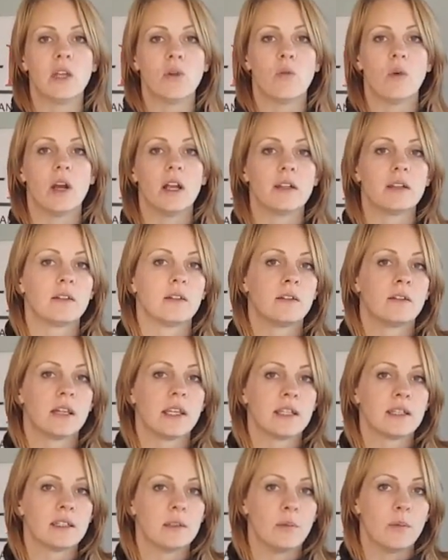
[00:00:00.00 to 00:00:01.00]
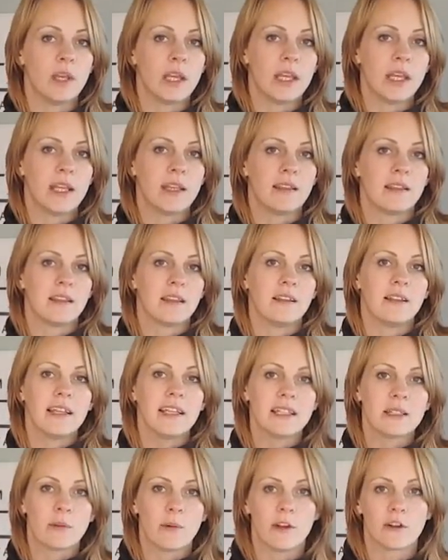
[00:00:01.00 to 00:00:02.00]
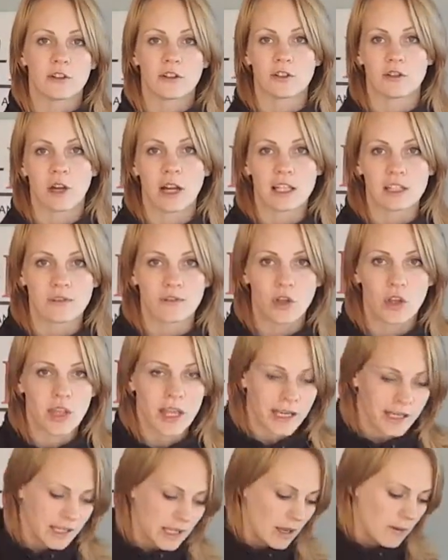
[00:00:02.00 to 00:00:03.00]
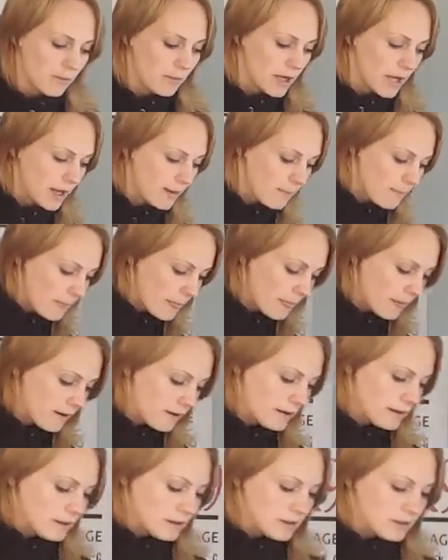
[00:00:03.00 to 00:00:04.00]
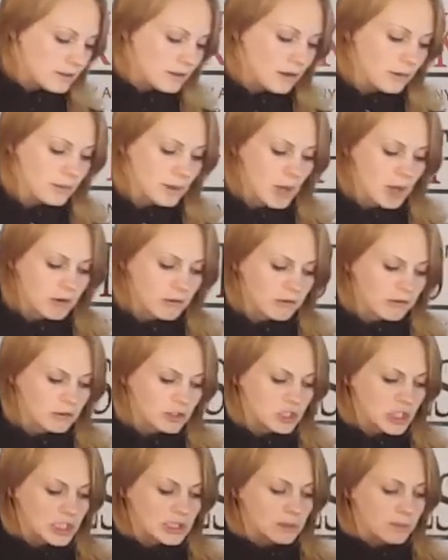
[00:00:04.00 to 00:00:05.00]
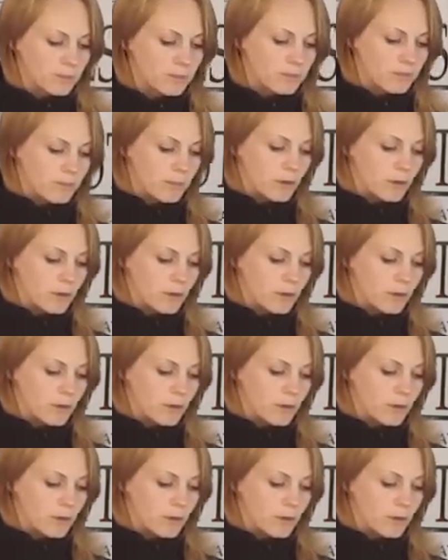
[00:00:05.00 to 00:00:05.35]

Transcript: You want this to be the least amount of stressful that it can be. So I'm going to just